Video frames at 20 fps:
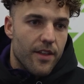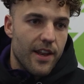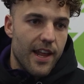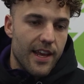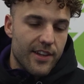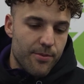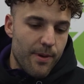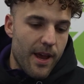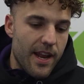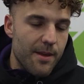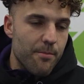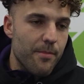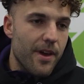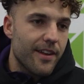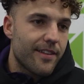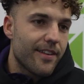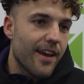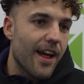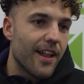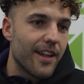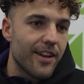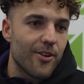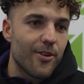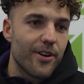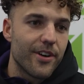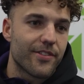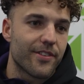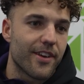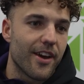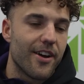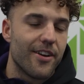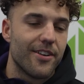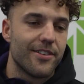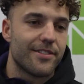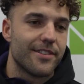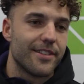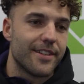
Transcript: The next man in mentality always goes,